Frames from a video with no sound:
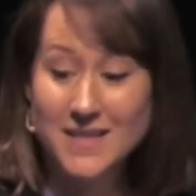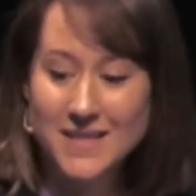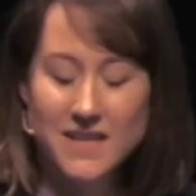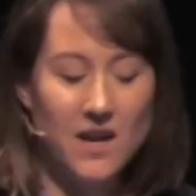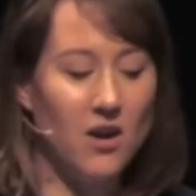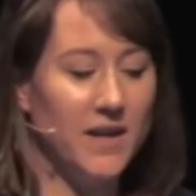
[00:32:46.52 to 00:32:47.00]

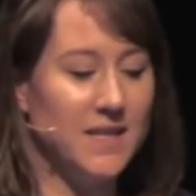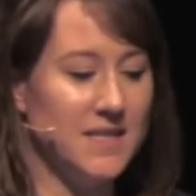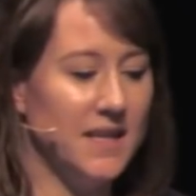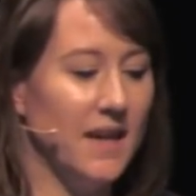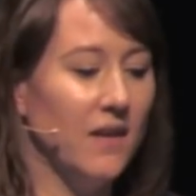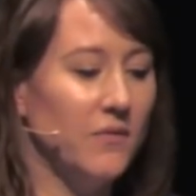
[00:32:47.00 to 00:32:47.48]
to the
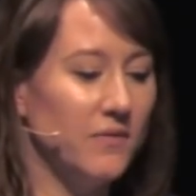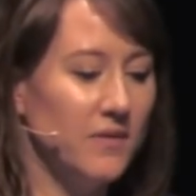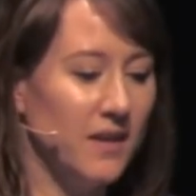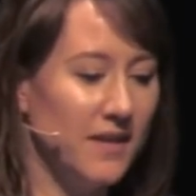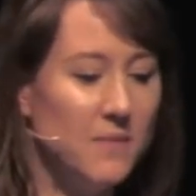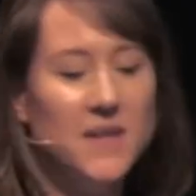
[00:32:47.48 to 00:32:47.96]
IETF,
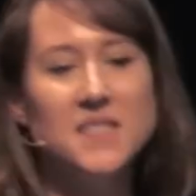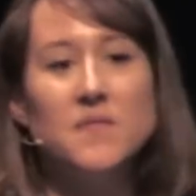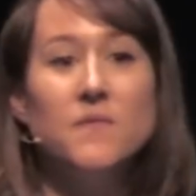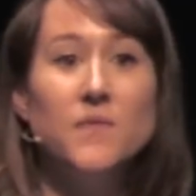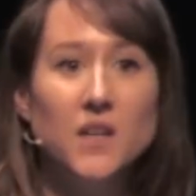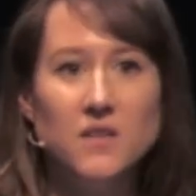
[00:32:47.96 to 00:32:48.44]
and they made
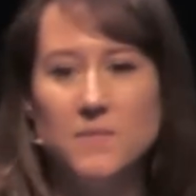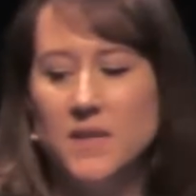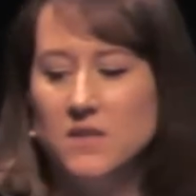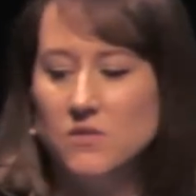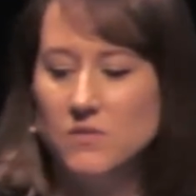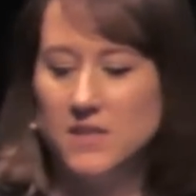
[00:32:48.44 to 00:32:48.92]
some
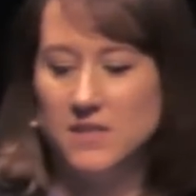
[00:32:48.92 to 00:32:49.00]
fundamental